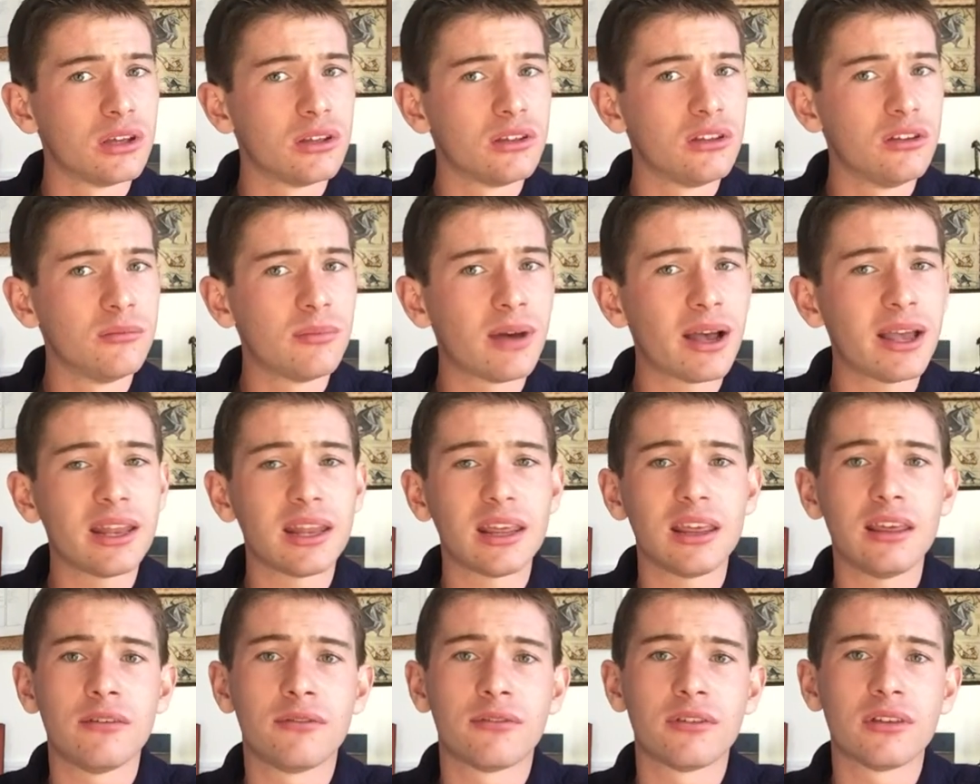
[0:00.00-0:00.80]
You might
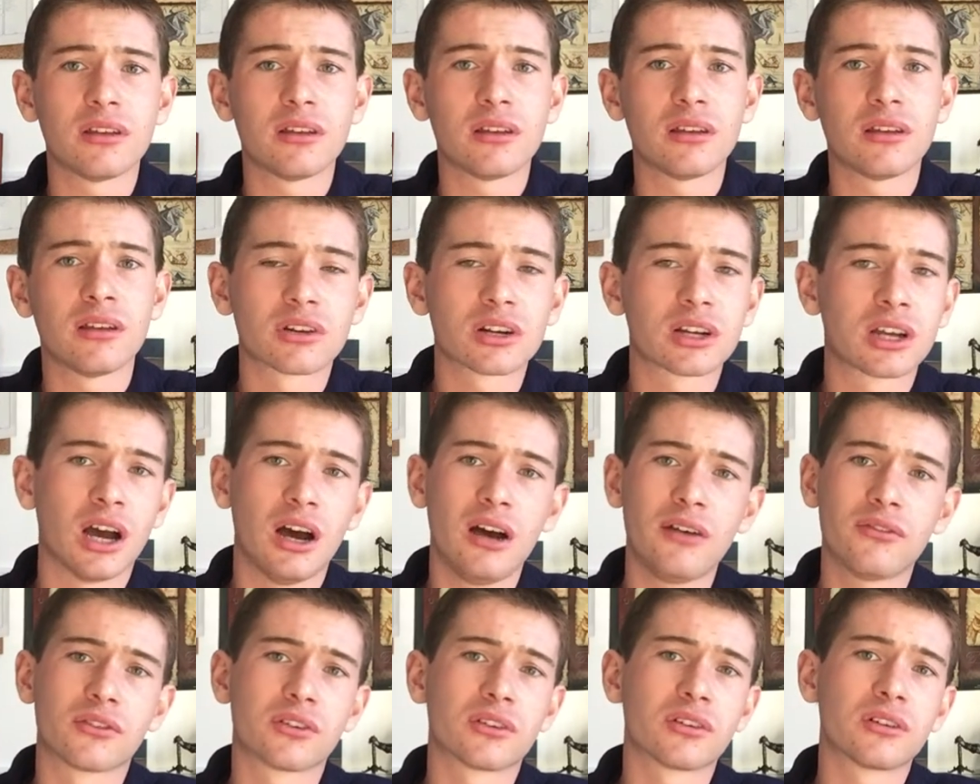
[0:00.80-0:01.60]
even
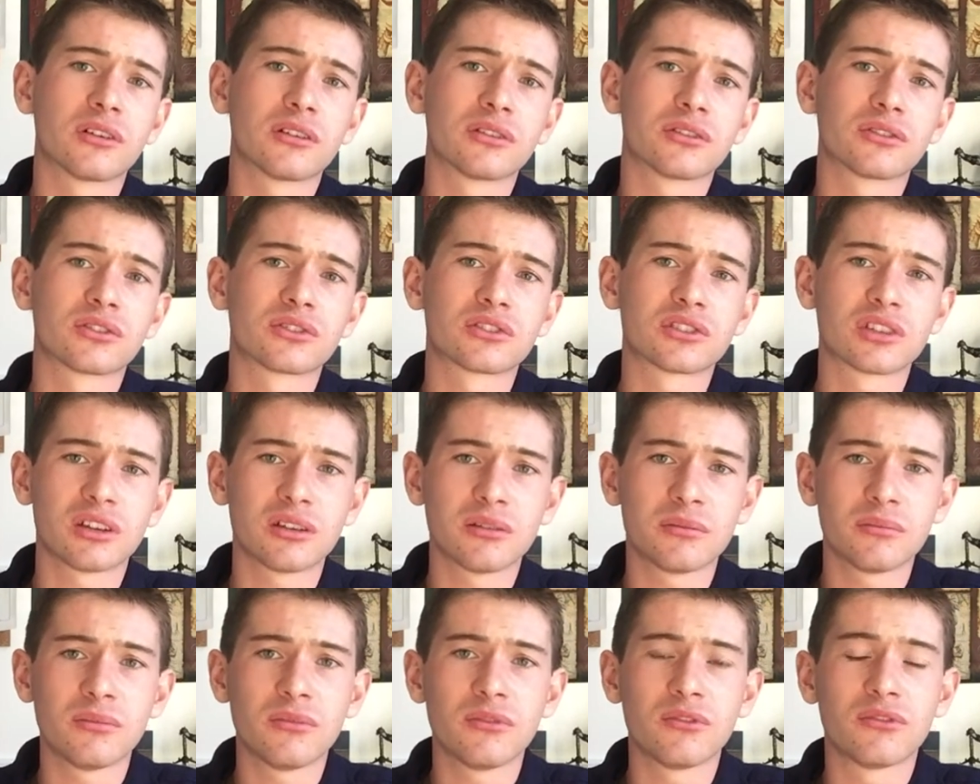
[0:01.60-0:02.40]
recover
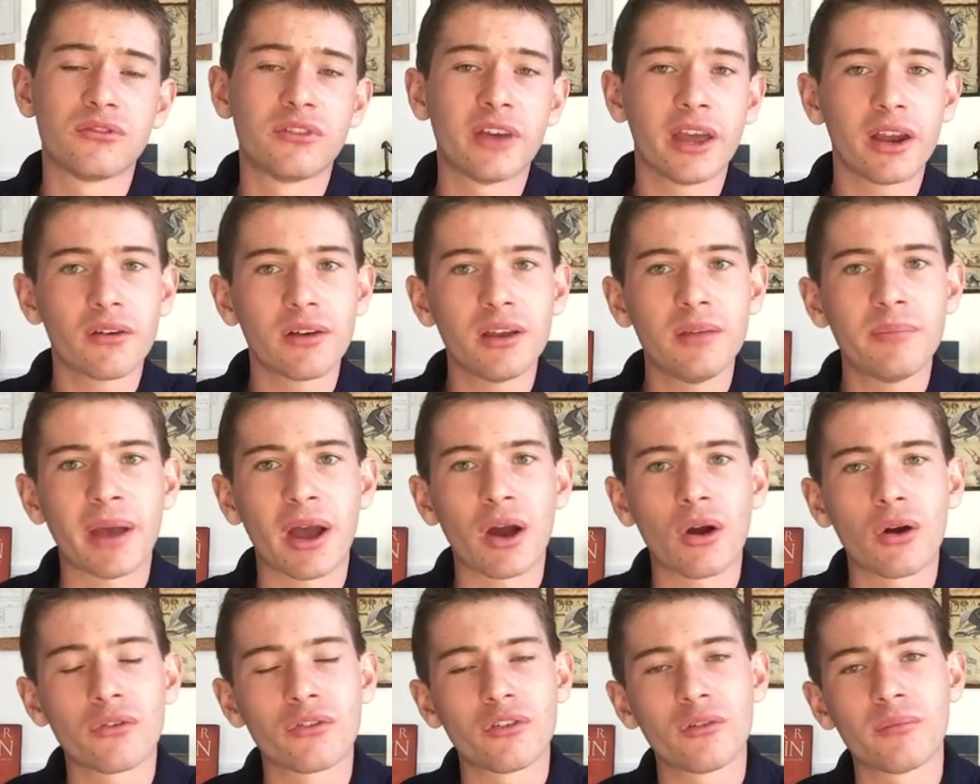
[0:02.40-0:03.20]
some very
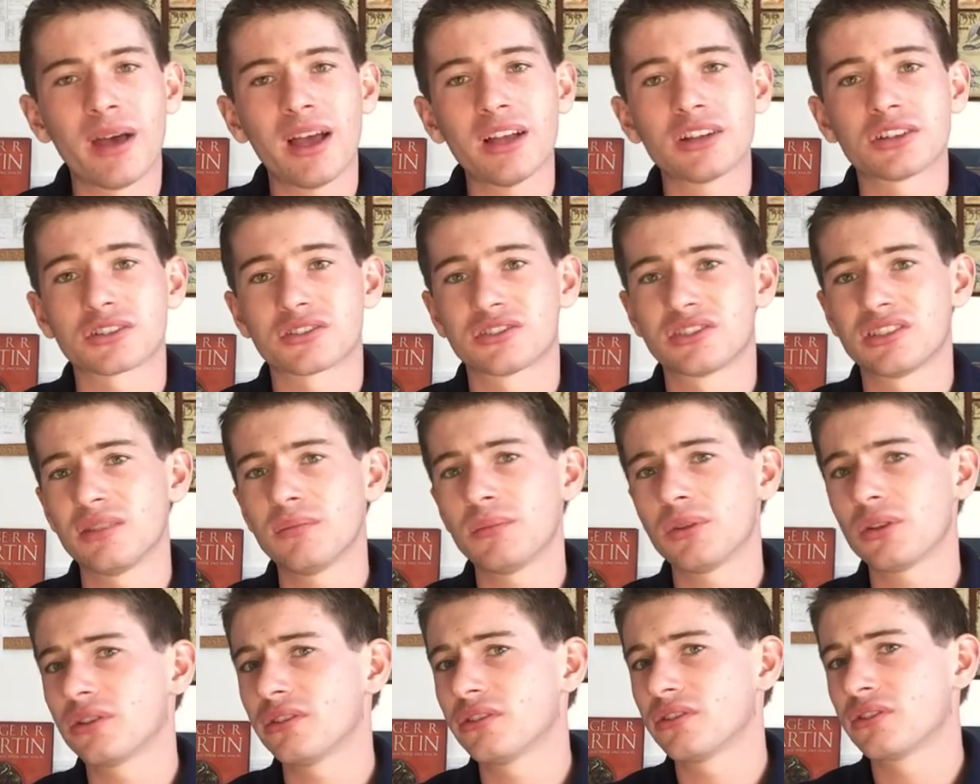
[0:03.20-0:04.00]
powerful magic
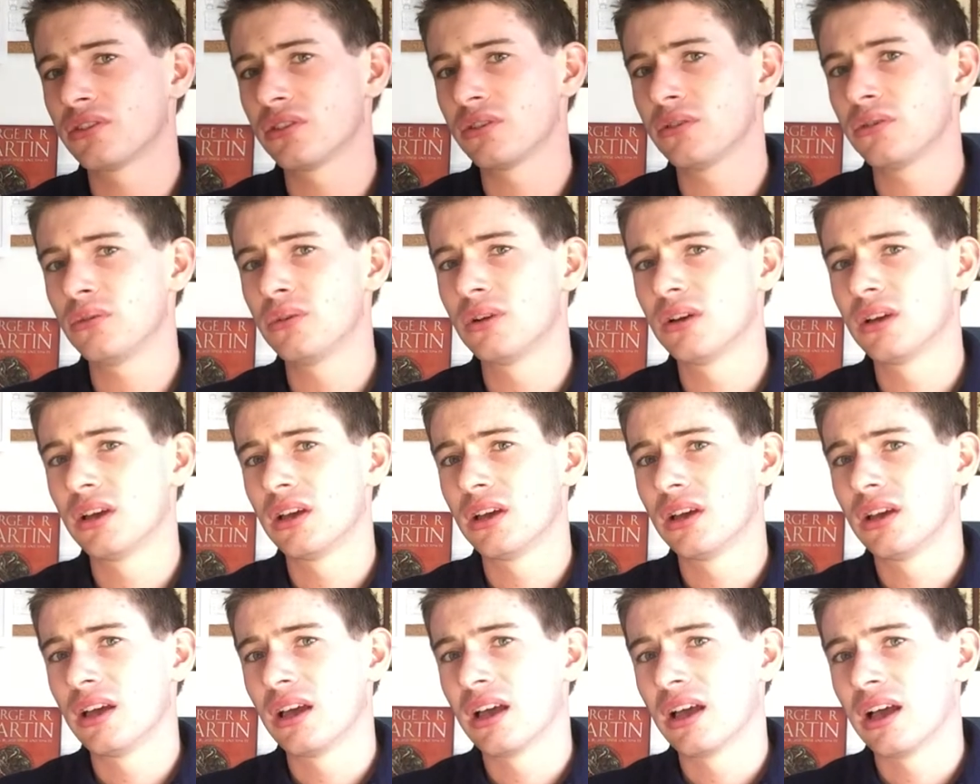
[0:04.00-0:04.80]
similar to
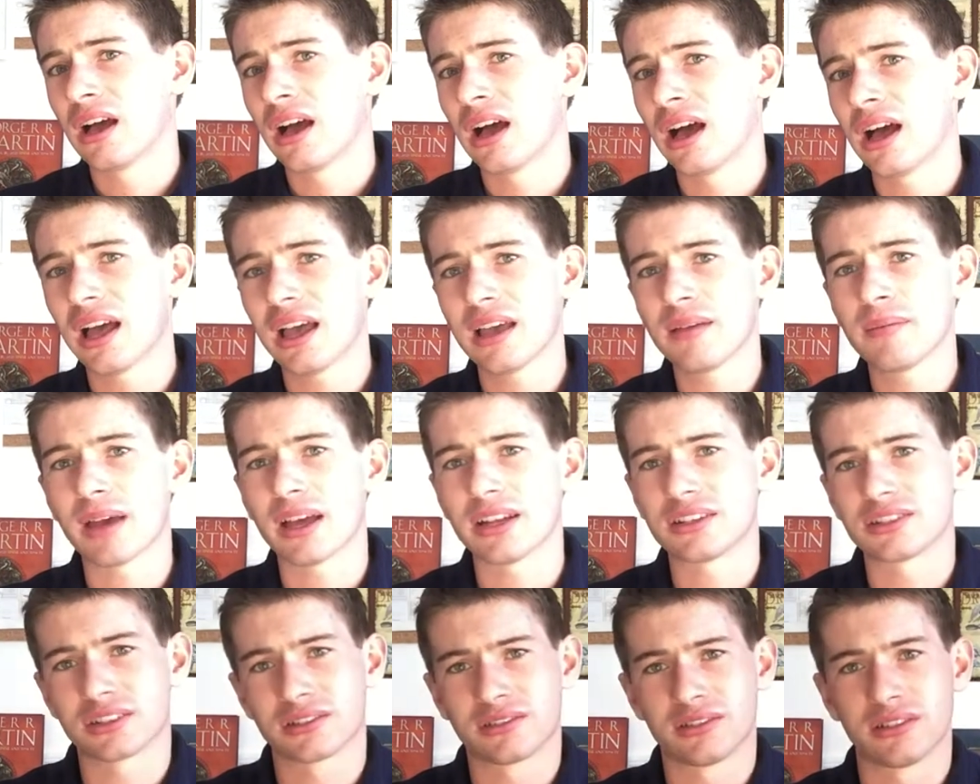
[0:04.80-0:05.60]
high
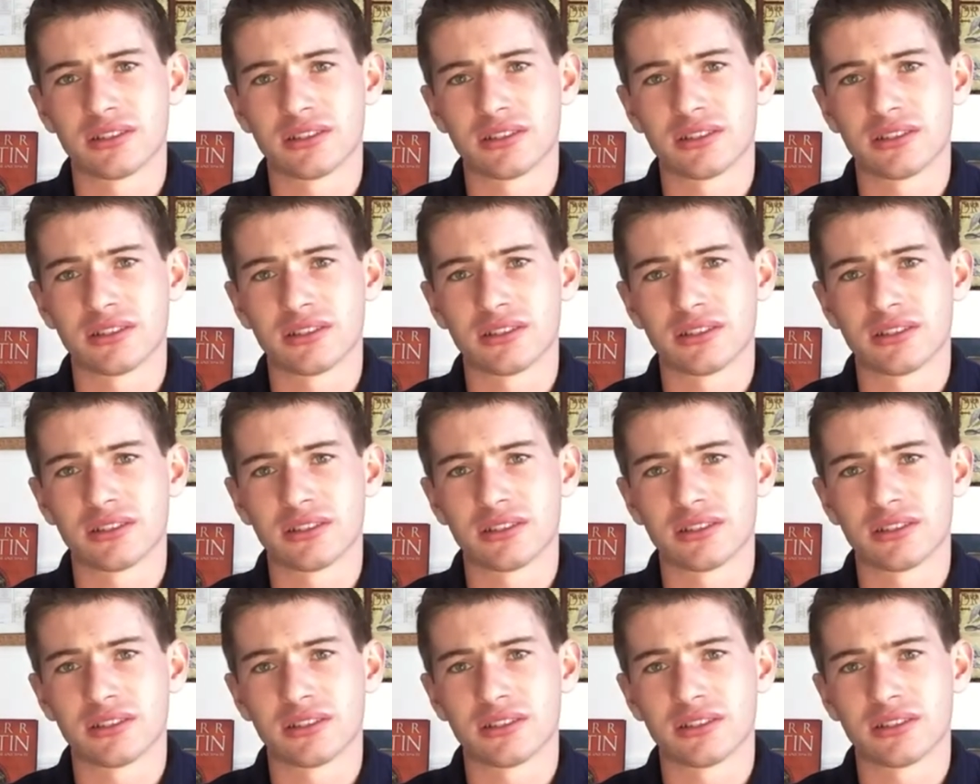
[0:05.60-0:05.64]
magic